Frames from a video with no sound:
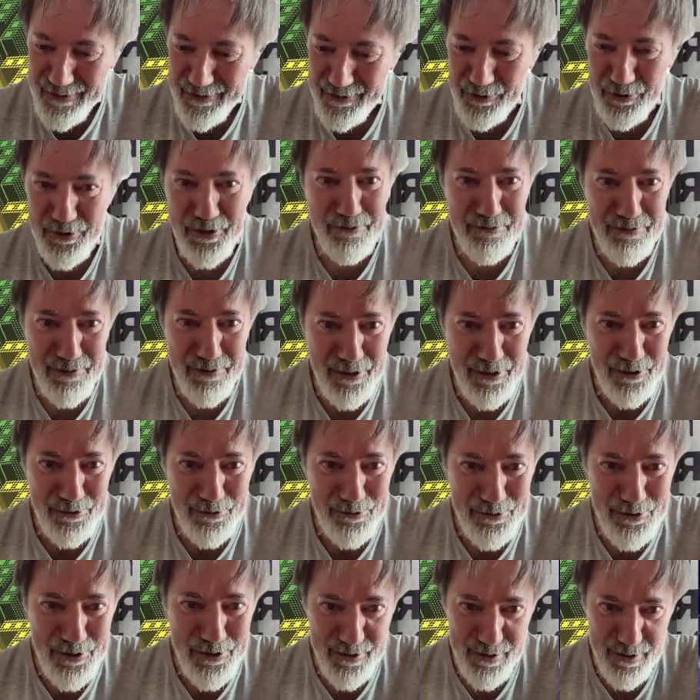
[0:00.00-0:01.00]
you never know.
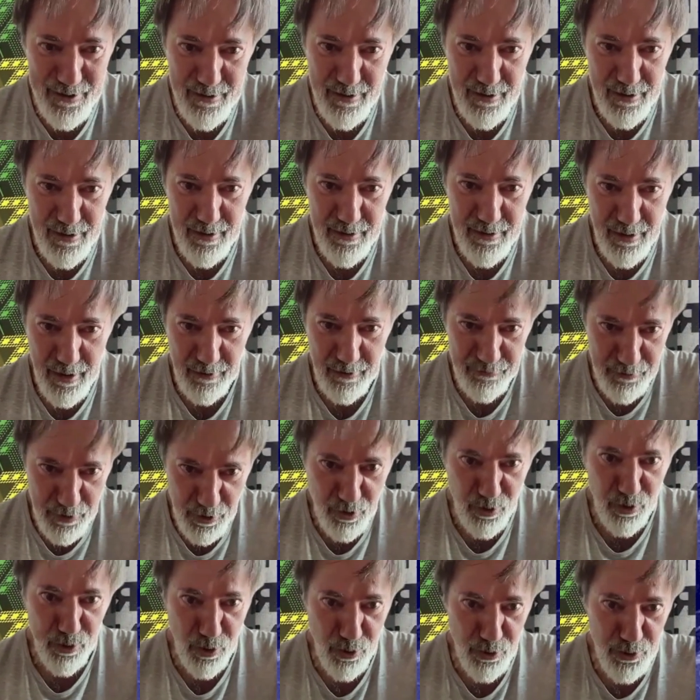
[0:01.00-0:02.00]
Just have the
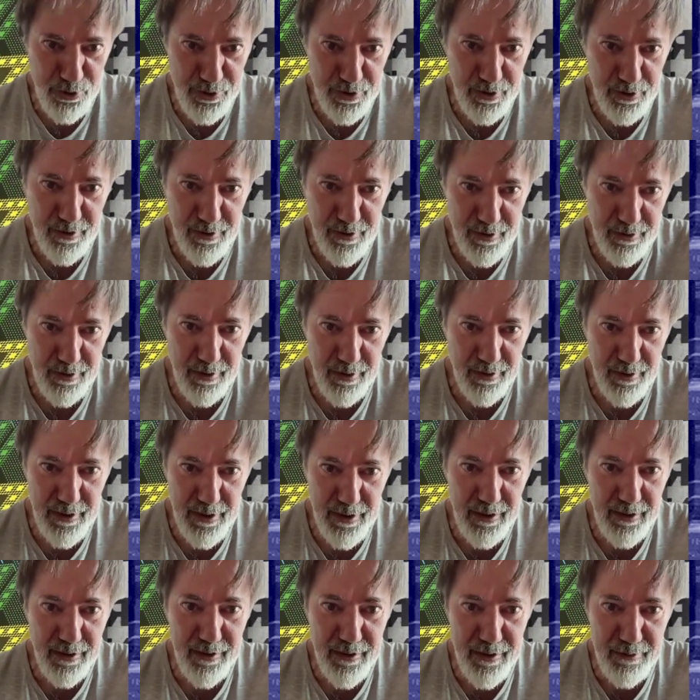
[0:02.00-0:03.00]
clause in the
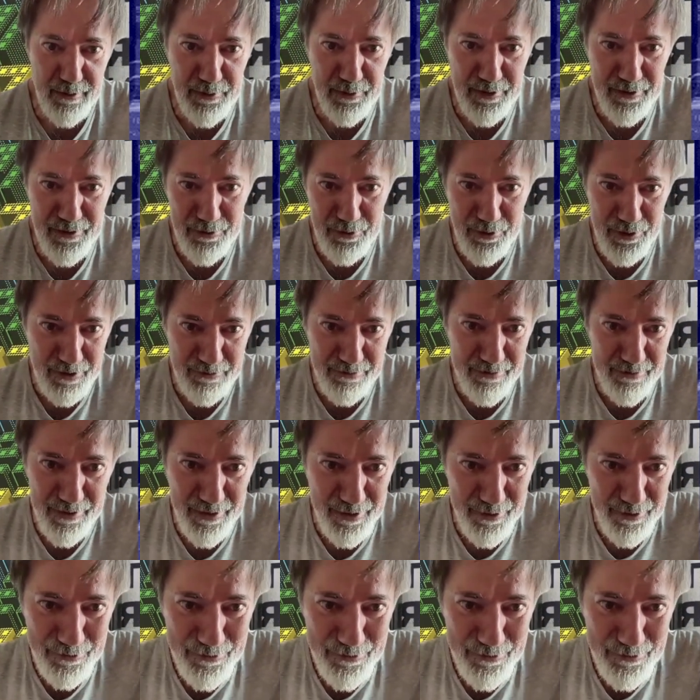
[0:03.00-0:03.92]
agreement. You never know.